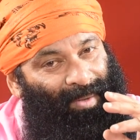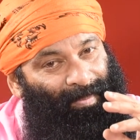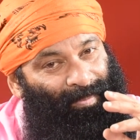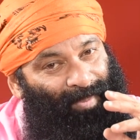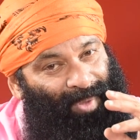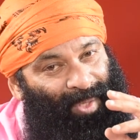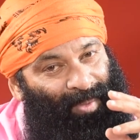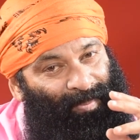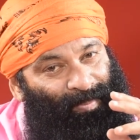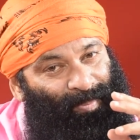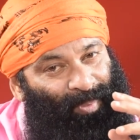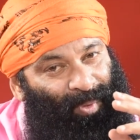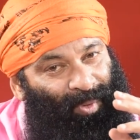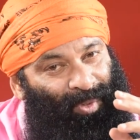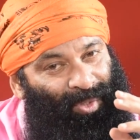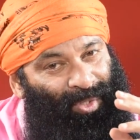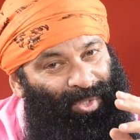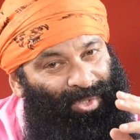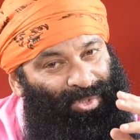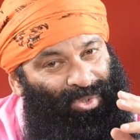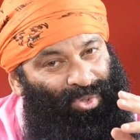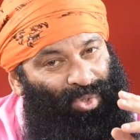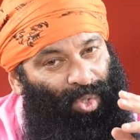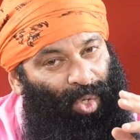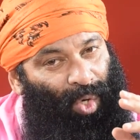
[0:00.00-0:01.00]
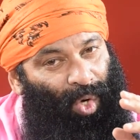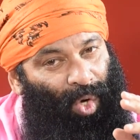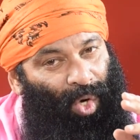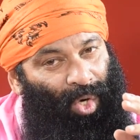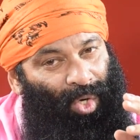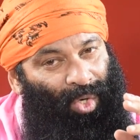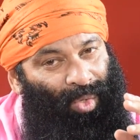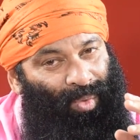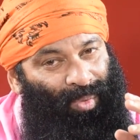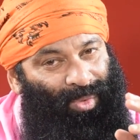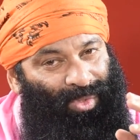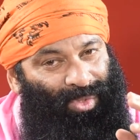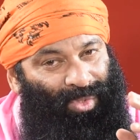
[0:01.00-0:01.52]
being produced
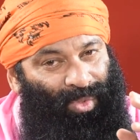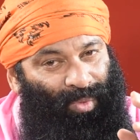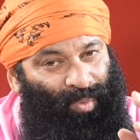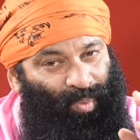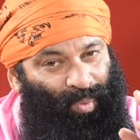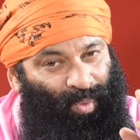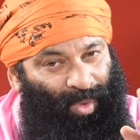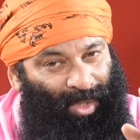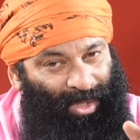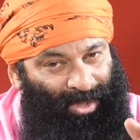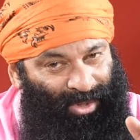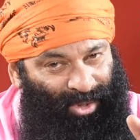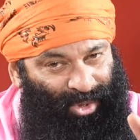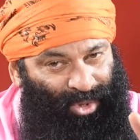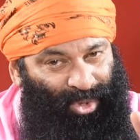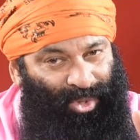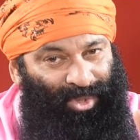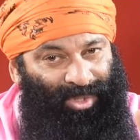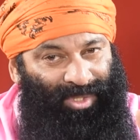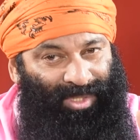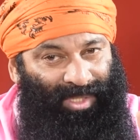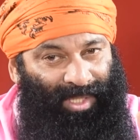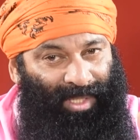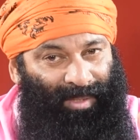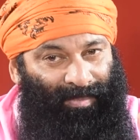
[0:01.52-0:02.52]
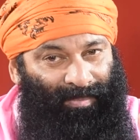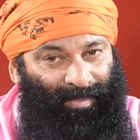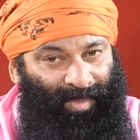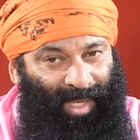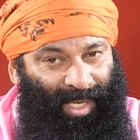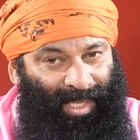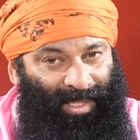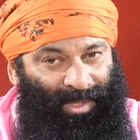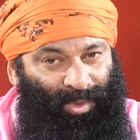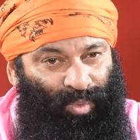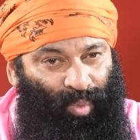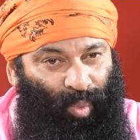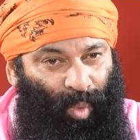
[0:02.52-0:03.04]
all over the world today might